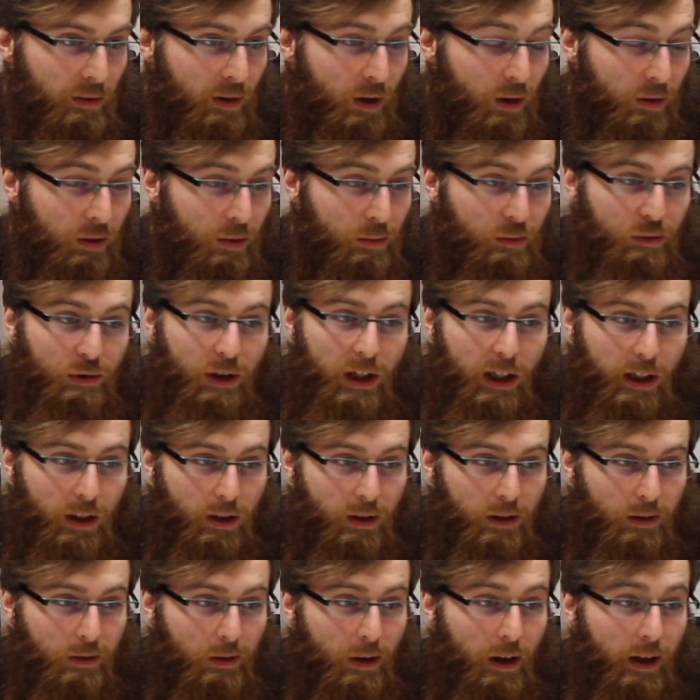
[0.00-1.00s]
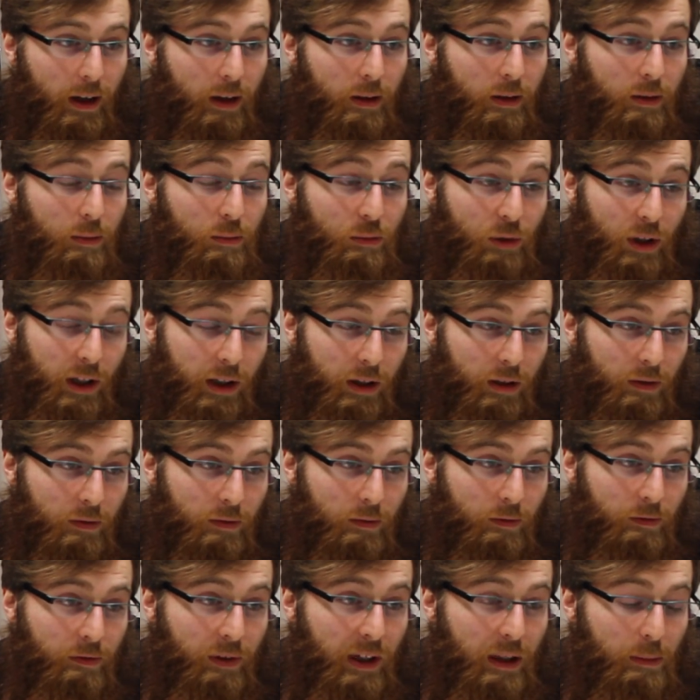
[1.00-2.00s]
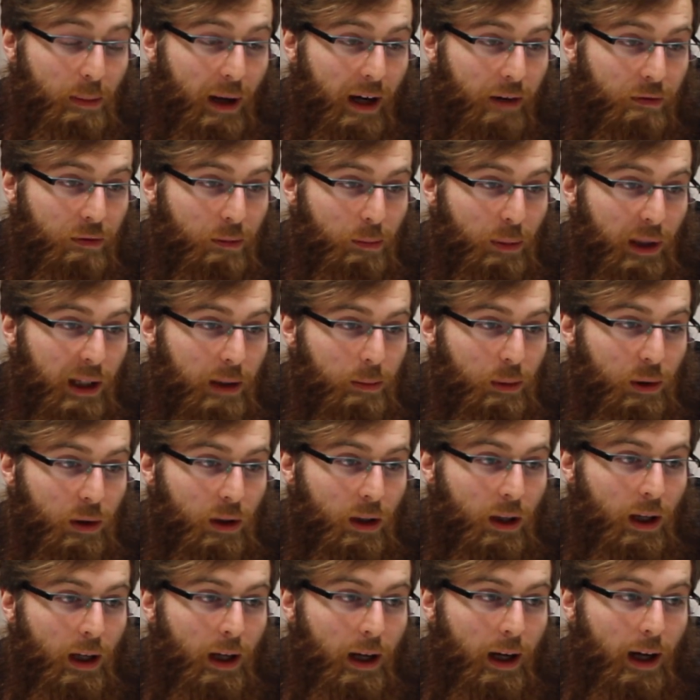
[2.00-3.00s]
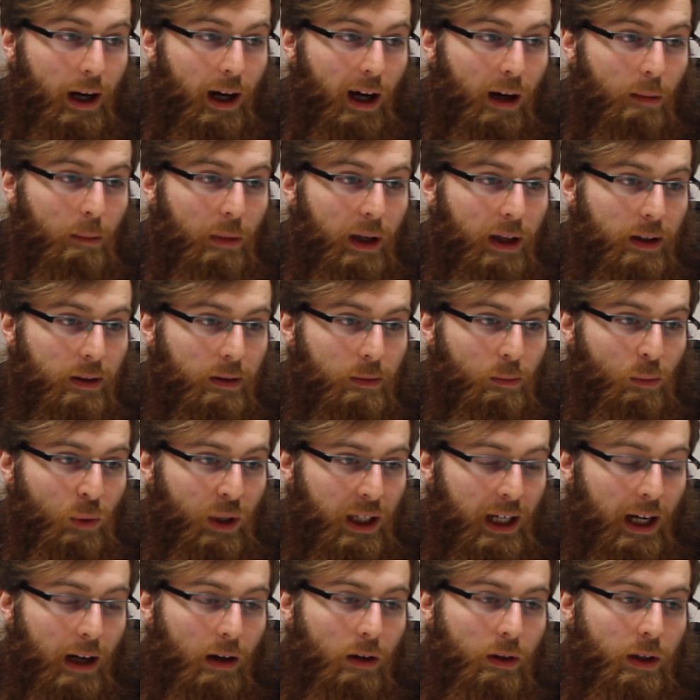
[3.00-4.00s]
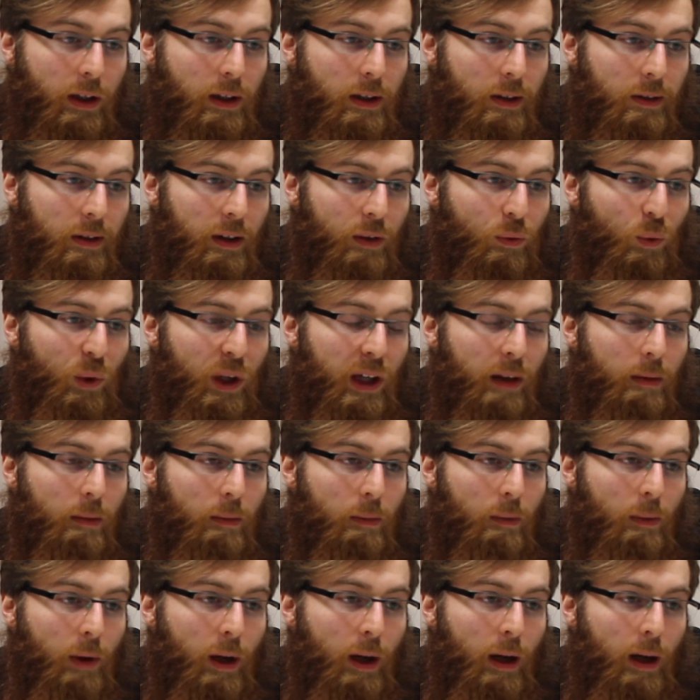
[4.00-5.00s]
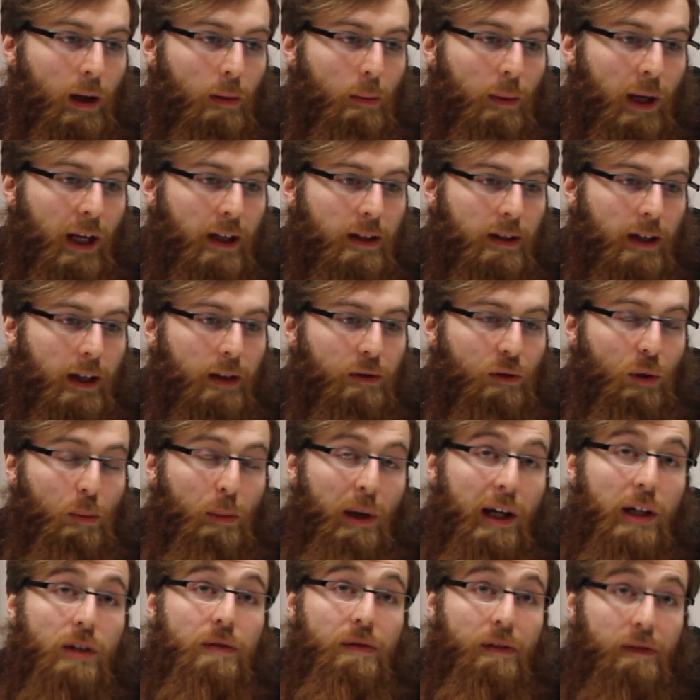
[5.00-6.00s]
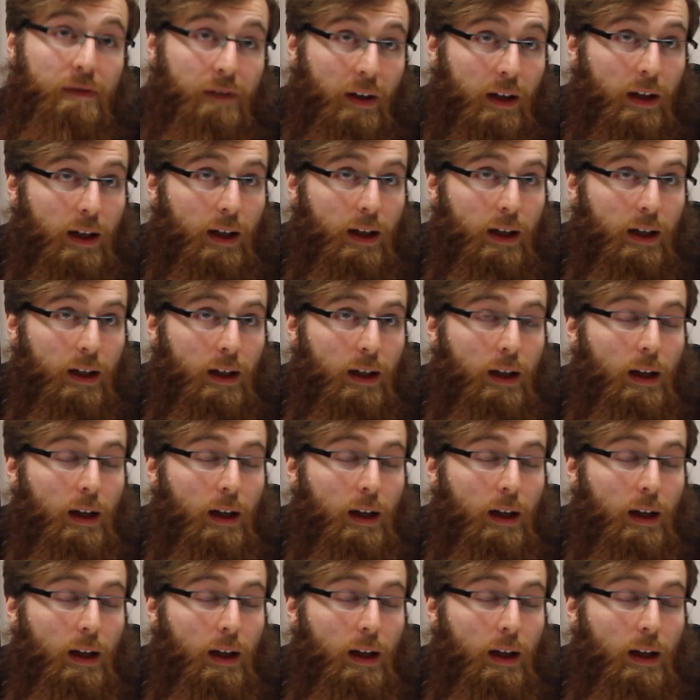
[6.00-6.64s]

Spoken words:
got some really good design and some really good feedback from people. We're now looking to see if we can get together a pitch for funding.